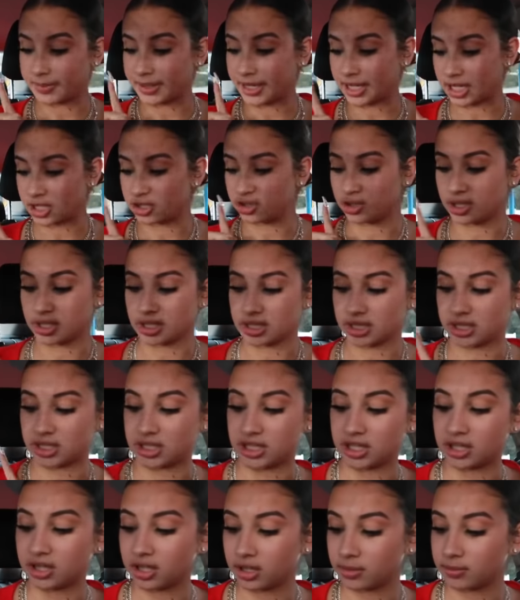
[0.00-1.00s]
because you can
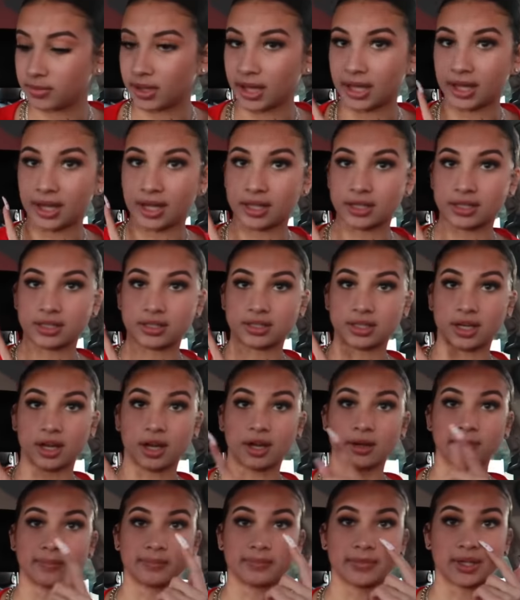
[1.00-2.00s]
see them like at the
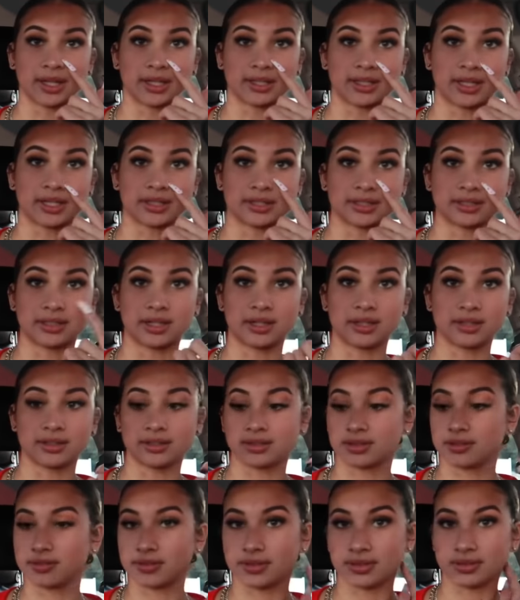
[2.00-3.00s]
top. Like, that's not
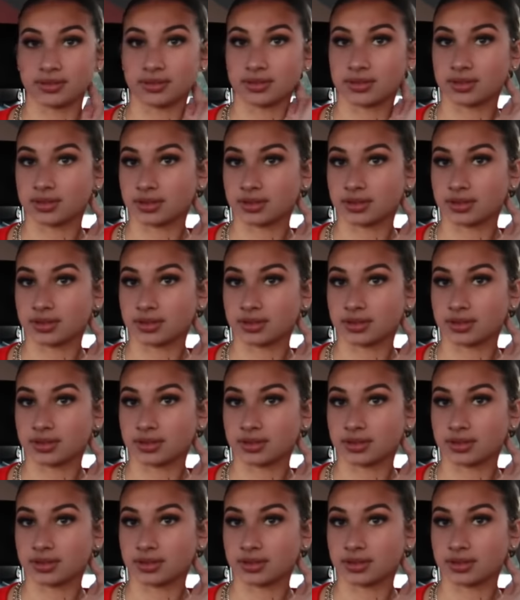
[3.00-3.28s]
even